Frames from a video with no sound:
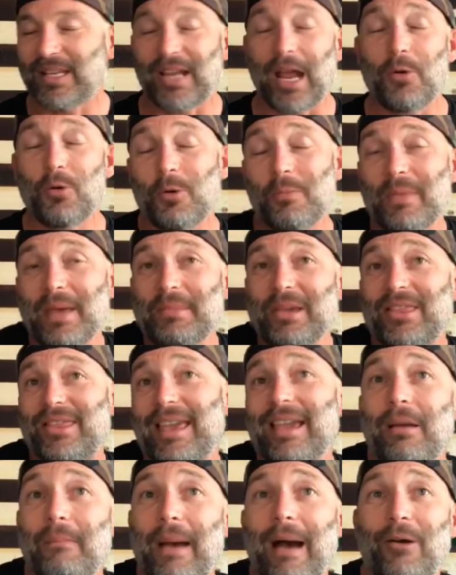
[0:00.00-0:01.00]
of what made me
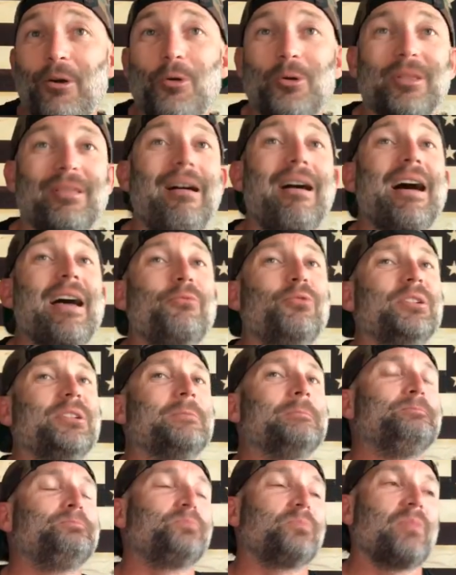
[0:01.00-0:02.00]
think about going live.
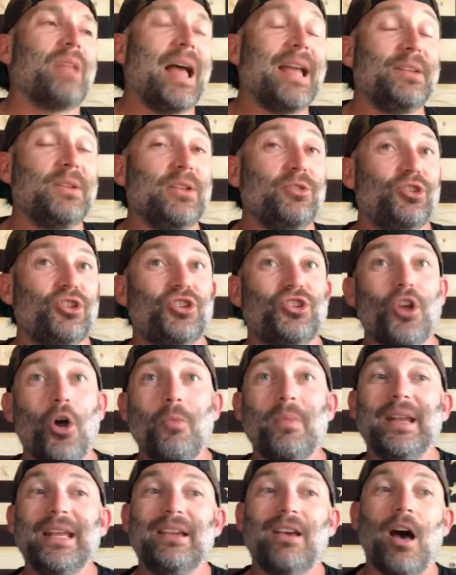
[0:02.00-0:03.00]
Was I had so
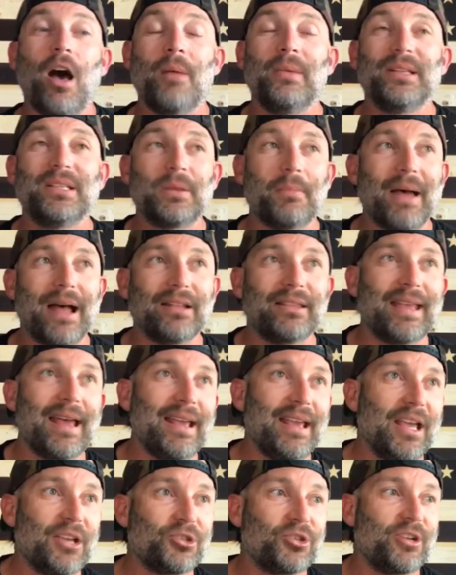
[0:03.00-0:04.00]
many comments about
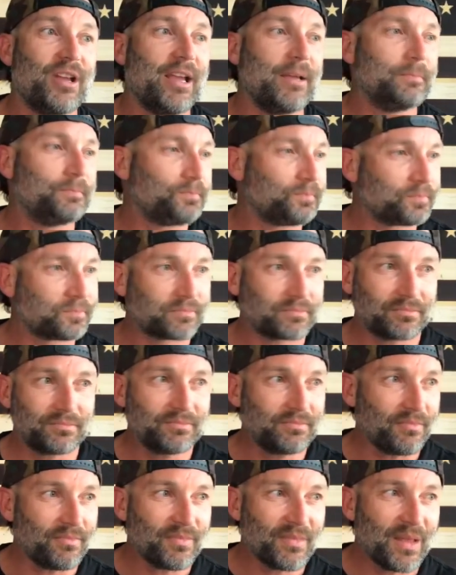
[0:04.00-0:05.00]
that yesterday,
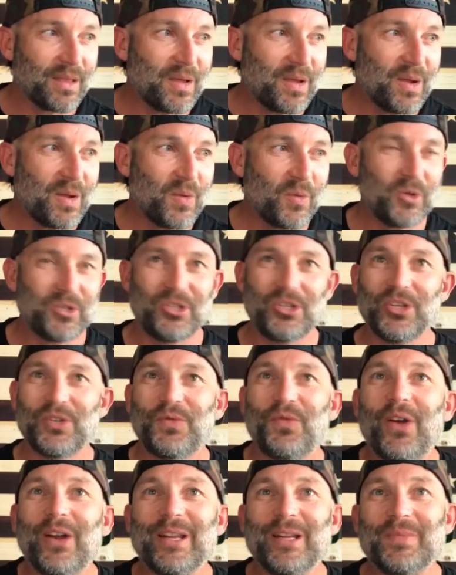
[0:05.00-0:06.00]
which is
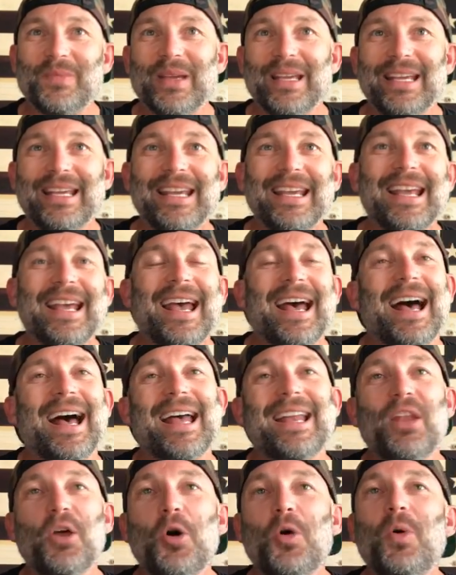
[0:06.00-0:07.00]
just funny to me.
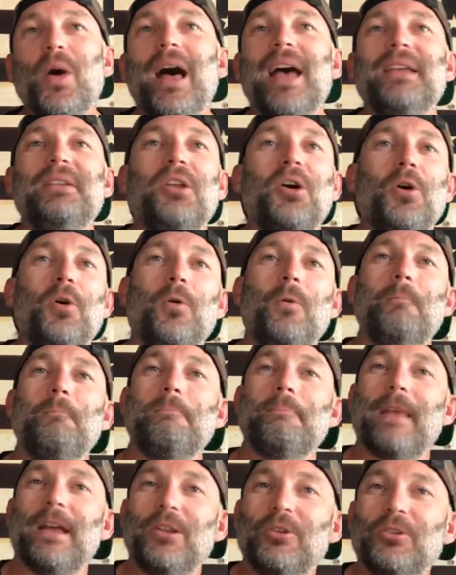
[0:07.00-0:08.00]
I
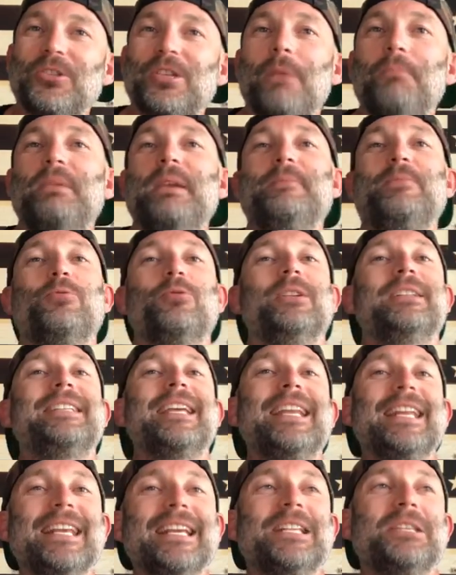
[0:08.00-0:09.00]
know some people were
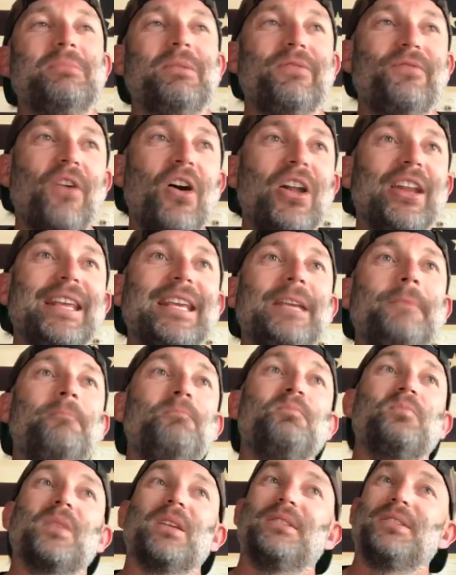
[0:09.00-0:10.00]
intending it to be funny.
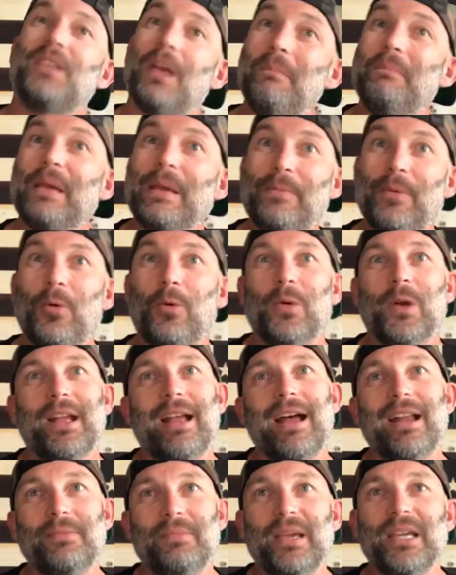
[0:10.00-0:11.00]
Some people were
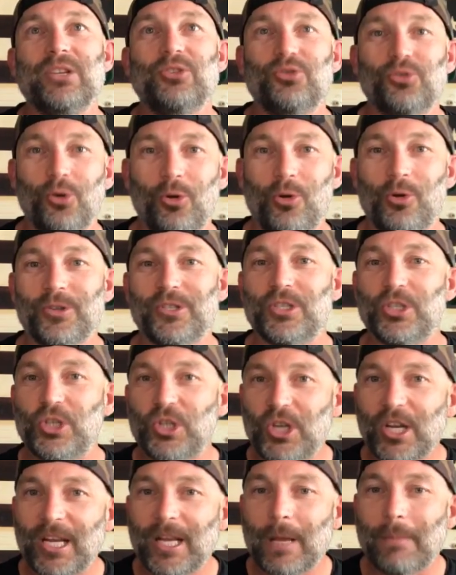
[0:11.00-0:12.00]
kind of being trolls and
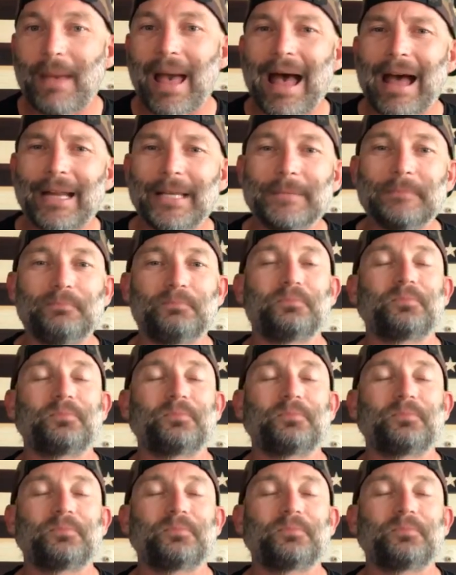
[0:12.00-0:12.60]
shitty about it.